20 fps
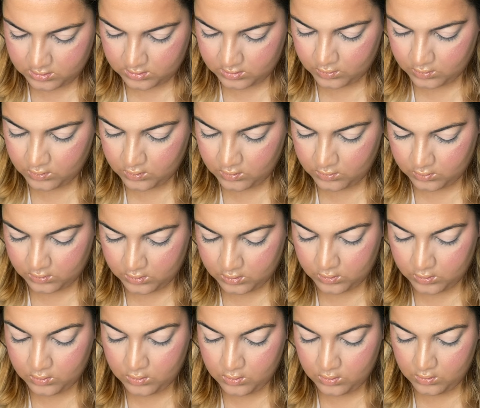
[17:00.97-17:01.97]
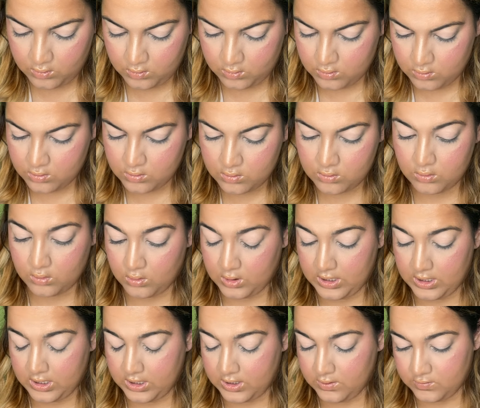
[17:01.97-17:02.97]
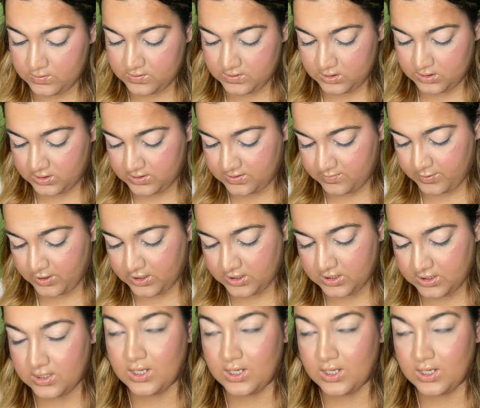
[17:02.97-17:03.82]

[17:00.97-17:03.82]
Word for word: Ooh, ooh, ooh, okay, I was not expecting